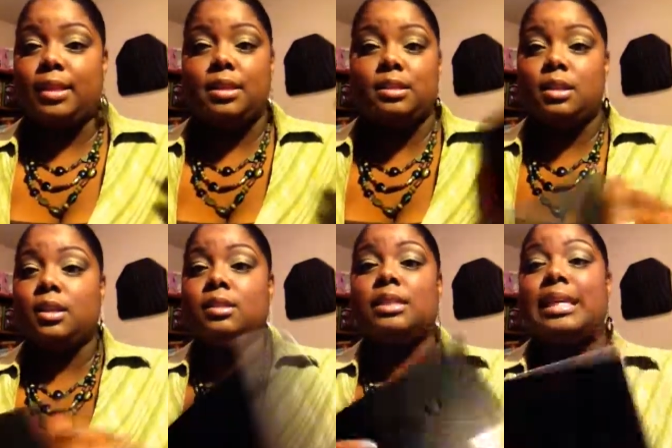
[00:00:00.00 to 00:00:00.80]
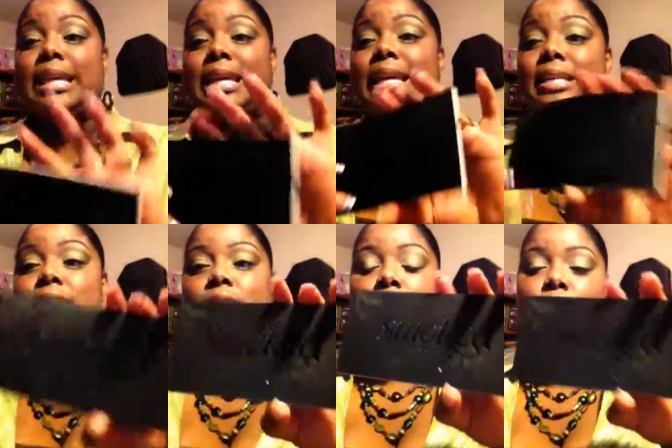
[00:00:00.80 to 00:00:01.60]
these looks
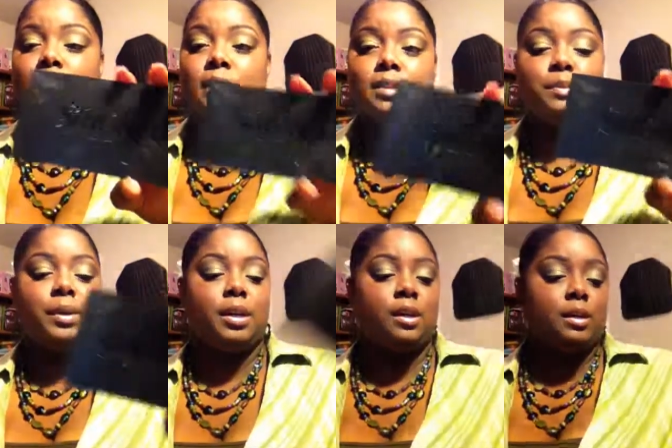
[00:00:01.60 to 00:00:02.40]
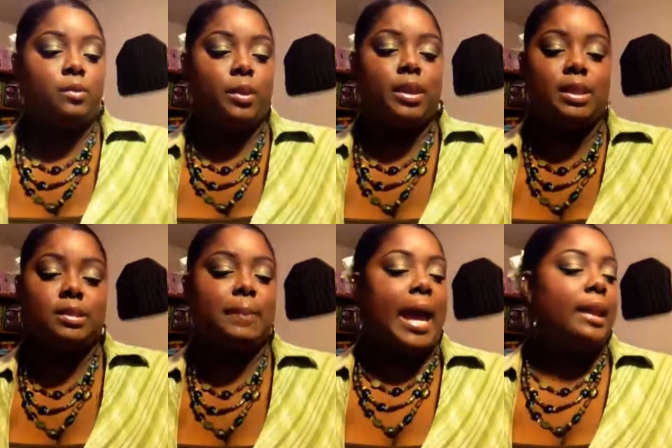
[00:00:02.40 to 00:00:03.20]
easily with this book, with
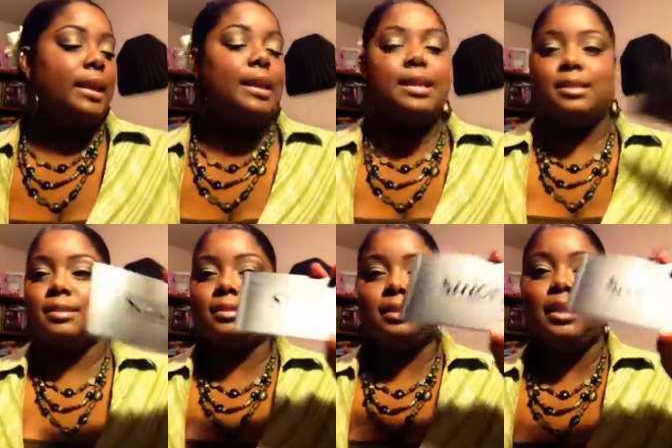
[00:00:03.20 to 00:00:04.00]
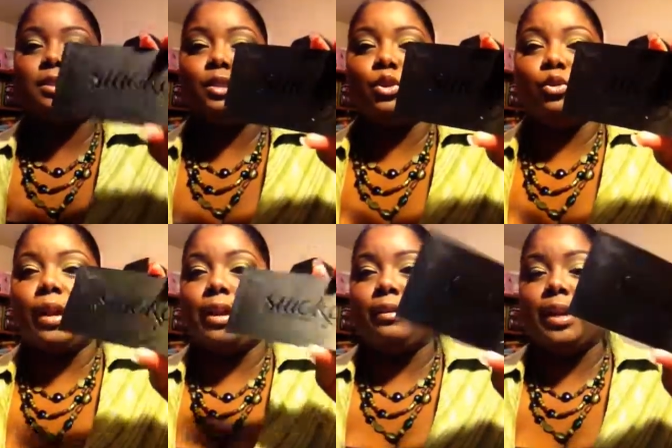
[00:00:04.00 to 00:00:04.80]
this palette. It's a
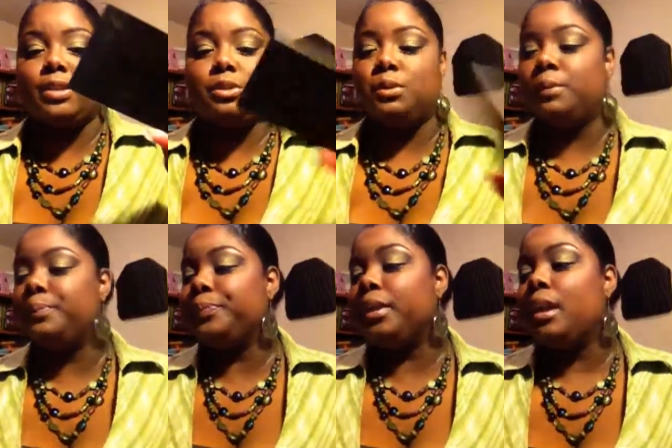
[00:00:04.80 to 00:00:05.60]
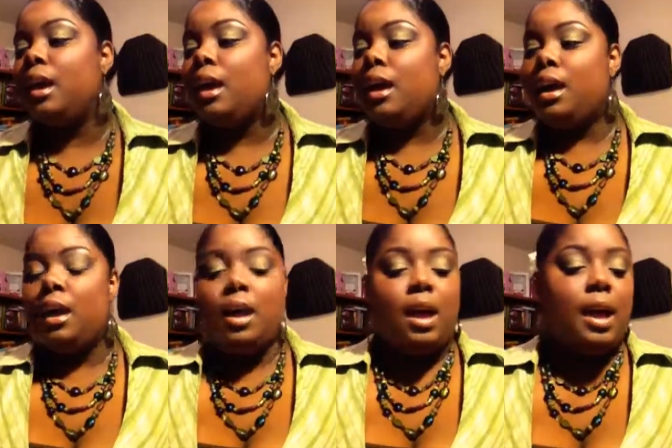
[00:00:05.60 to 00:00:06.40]
great tool.
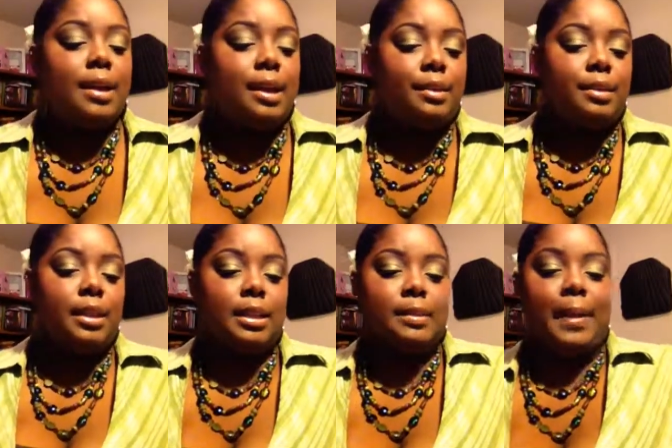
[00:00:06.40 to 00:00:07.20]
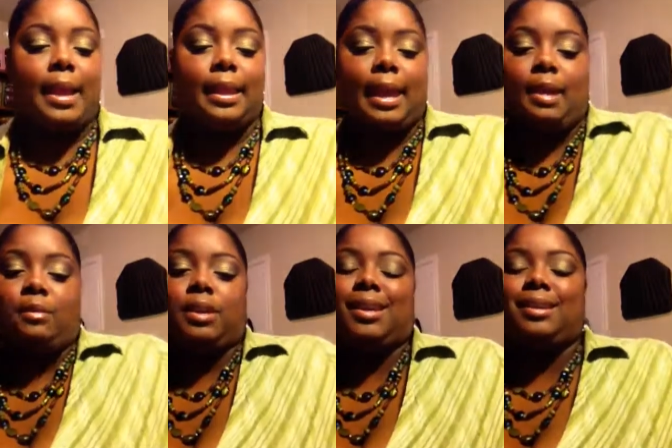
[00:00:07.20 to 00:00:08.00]
Another thing that the palette came
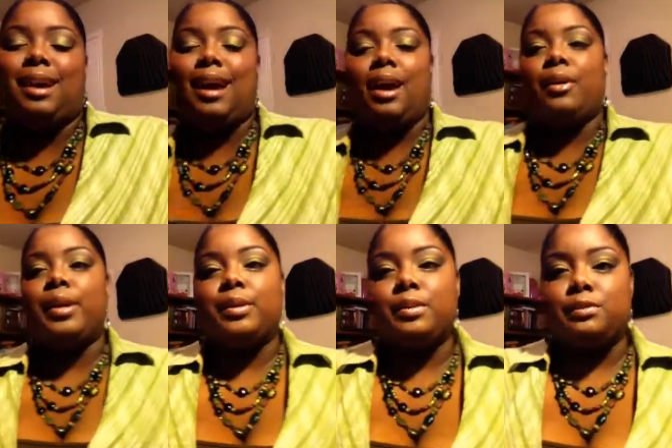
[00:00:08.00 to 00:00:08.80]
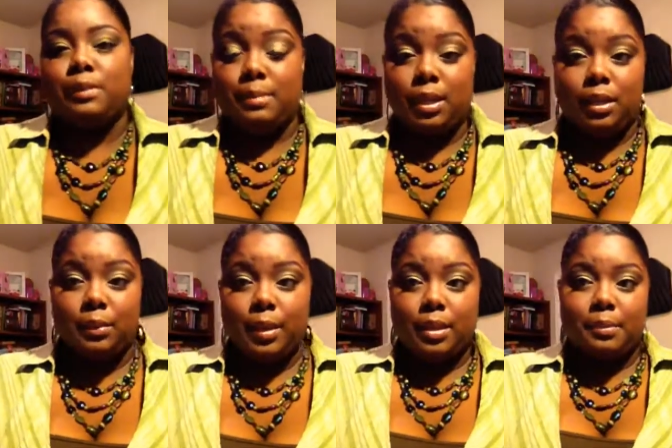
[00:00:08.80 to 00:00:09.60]
with that I already was familiar
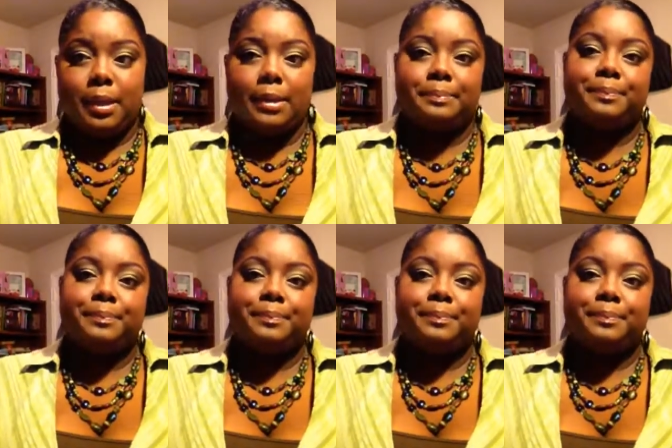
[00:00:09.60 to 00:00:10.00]
with, but